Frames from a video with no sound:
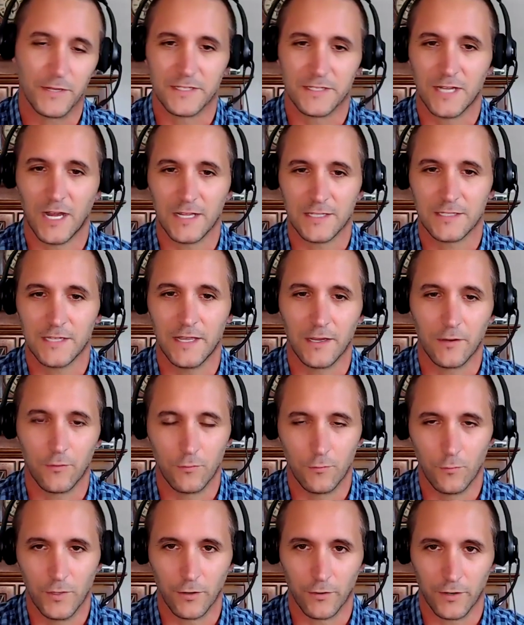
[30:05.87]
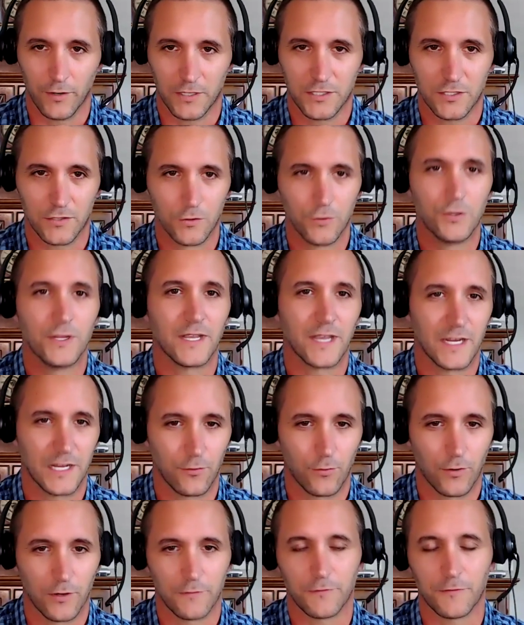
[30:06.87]
It's not saying we are excluding
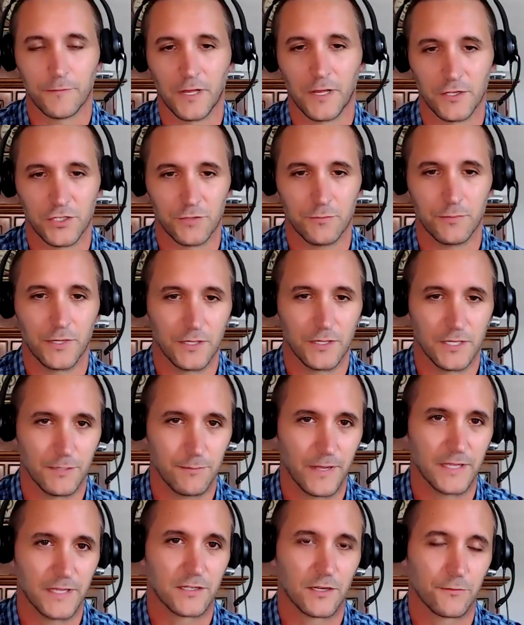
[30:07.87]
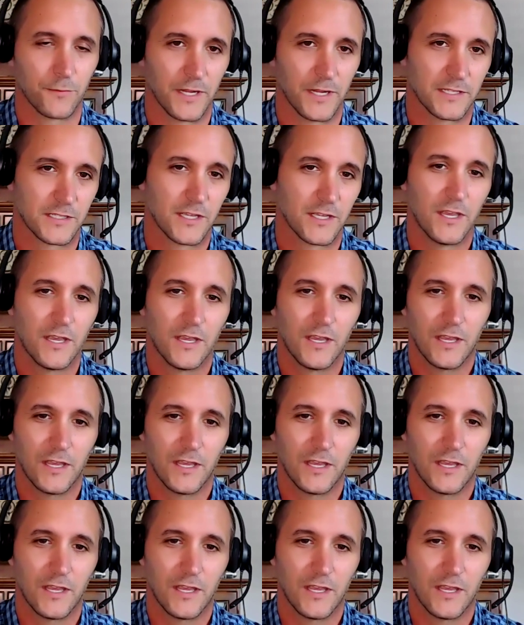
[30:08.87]
anyone from eligibility based on race.